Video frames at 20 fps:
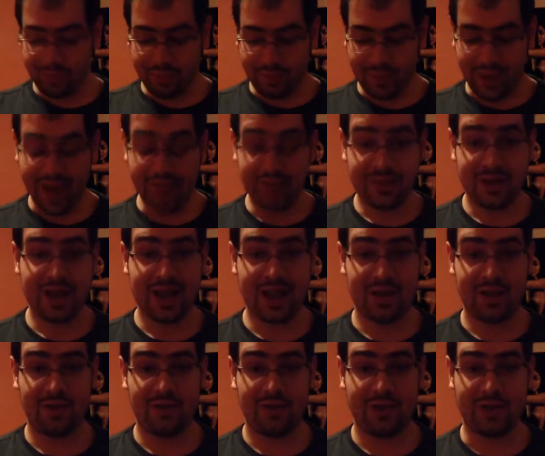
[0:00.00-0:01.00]
after that
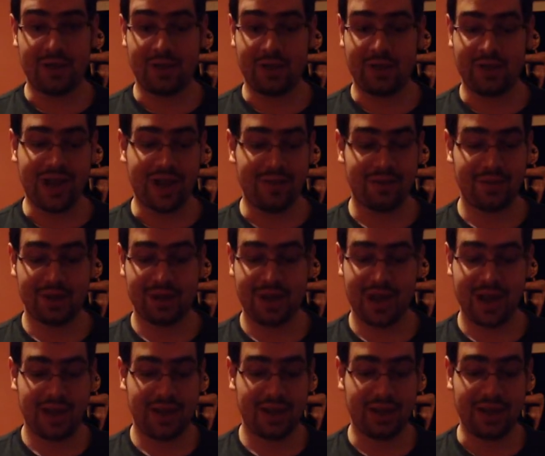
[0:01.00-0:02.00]
overdose, after
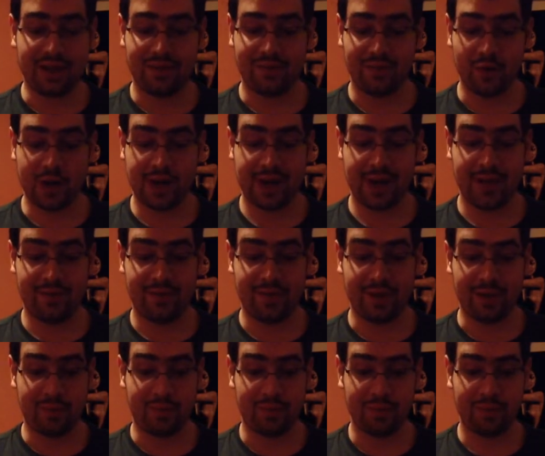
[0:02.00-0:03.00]
taking like 40 of
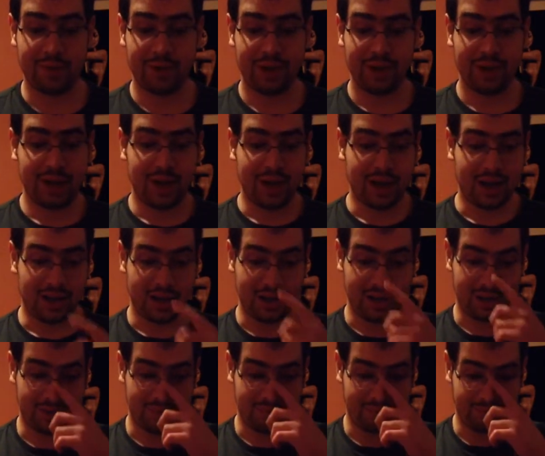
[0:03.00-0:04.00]
them,
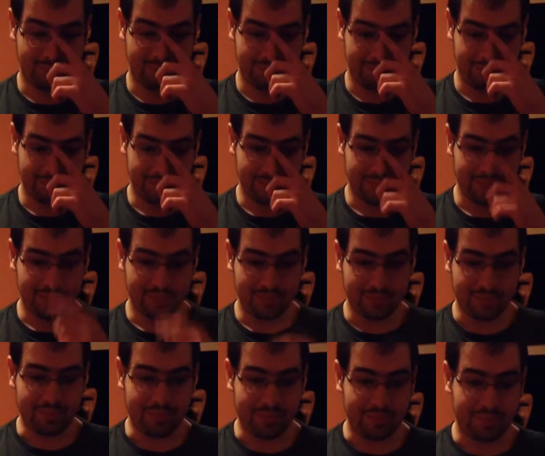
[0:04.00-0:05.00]
um,
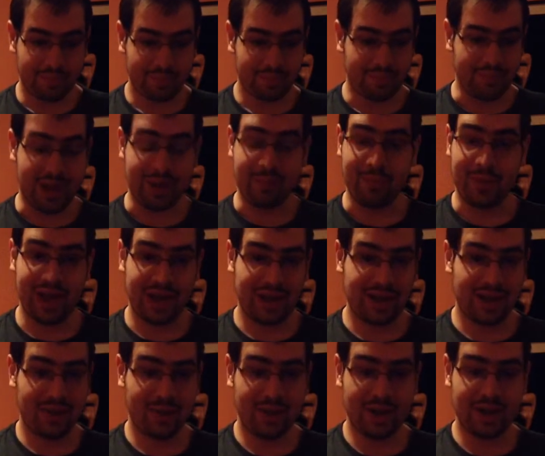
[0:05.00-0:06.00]
my
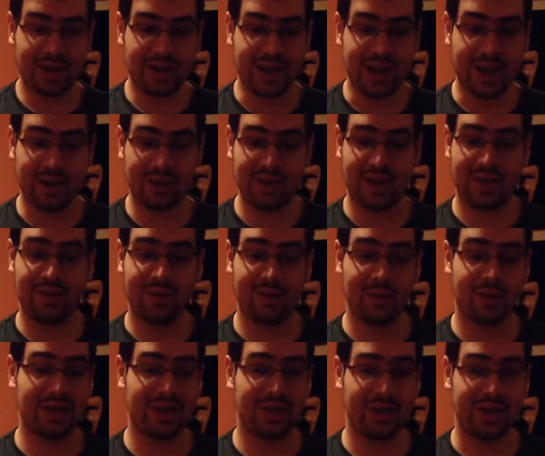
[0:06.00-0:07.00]
mania went down. Even
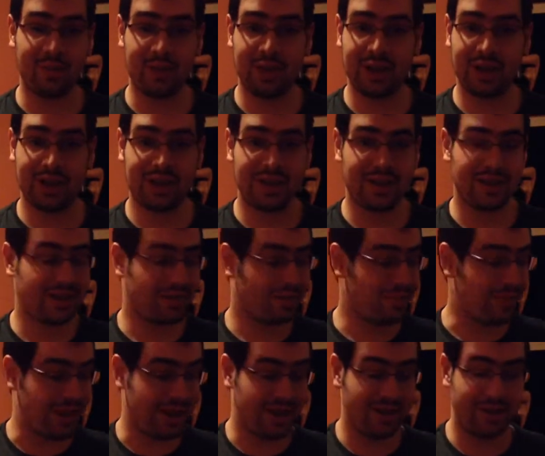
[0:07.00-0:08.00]
with stimulants,
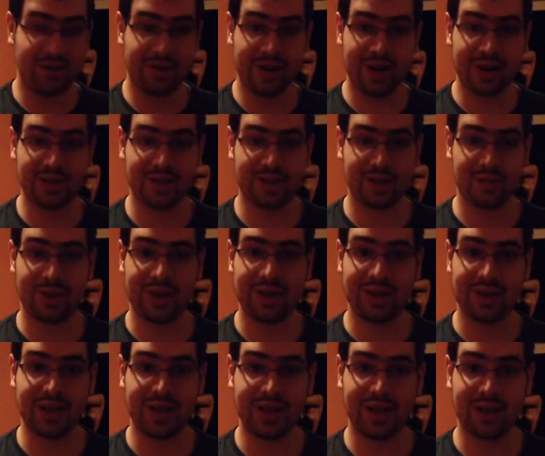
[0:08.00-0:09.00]
my interests went
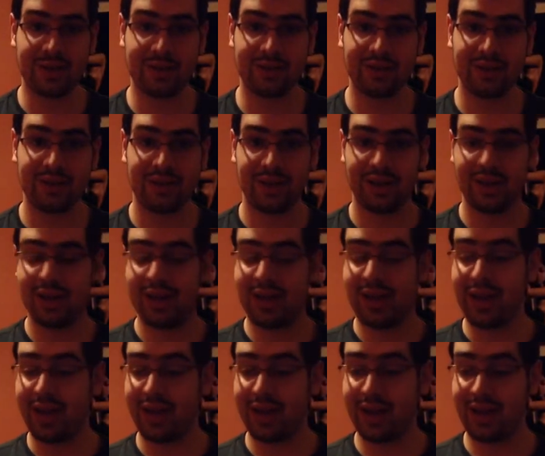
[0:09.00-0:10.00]
down,
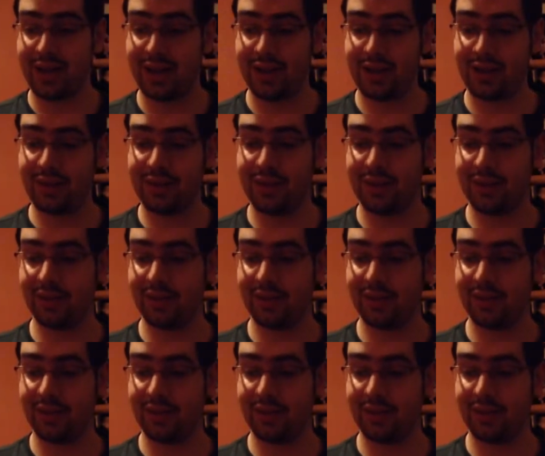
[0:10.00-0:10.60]
and